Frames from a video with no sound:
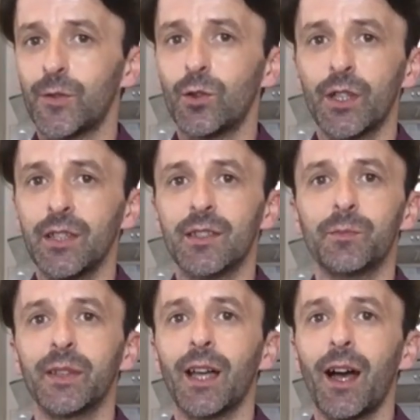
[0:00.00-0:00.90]
four years
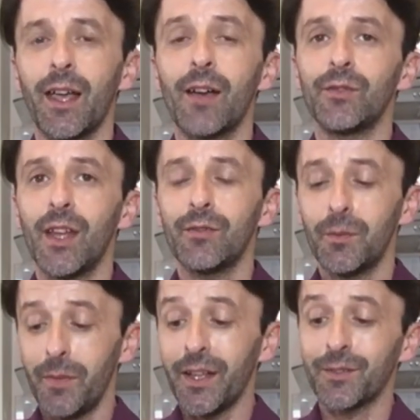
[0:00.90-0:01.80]
but i have never
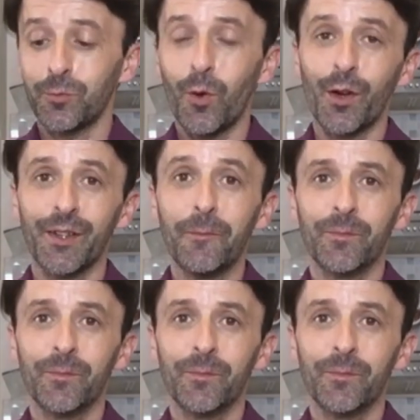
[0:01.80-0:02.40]
made one